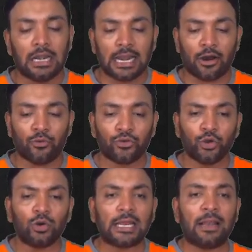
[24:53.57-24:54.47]
Now,
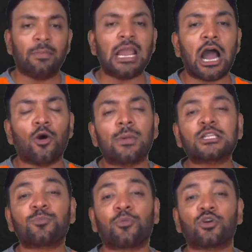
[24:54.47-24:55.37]
you tell me, how
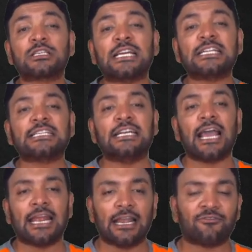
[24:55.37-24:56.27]
much proceeds did
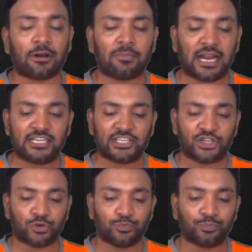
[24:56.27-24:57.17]
I get from rights
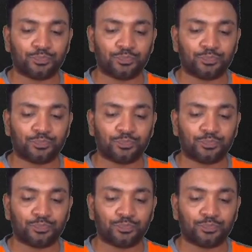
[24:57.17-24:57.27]
issue?